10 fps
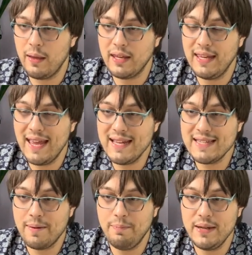get
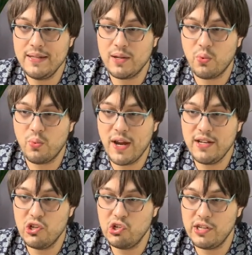a bit
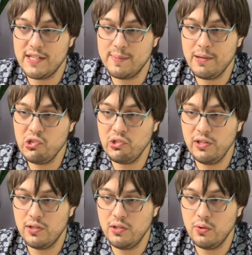reddish, and especially
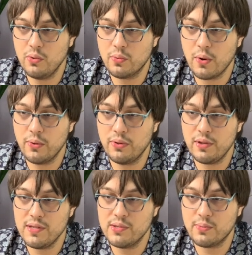the new growth
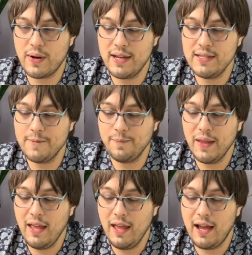is red.
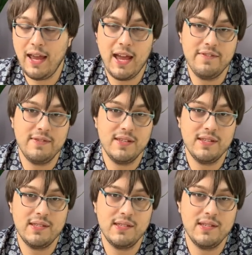I have
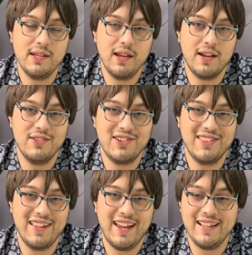this sitting under
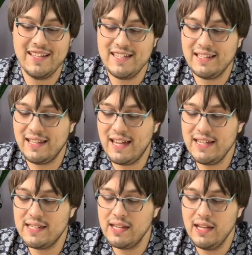the LED
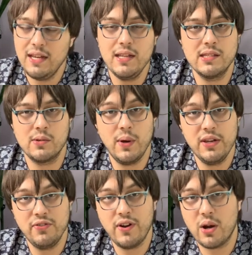light. It's
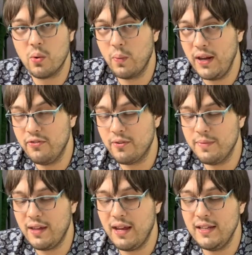quite far away from
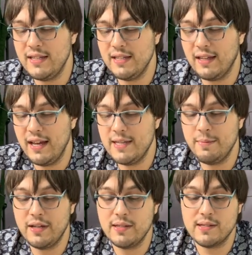the LED light,
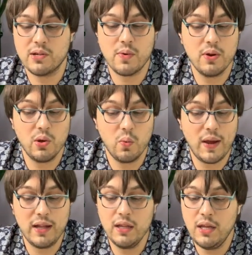but it's growing
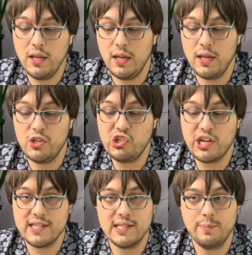well. It
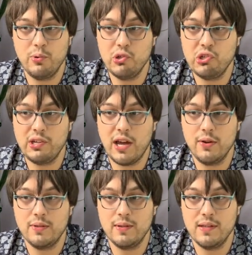just pushed
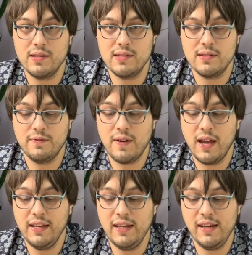out this
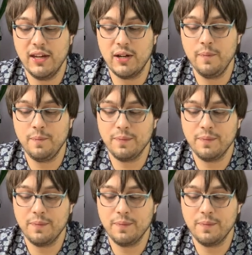vine here.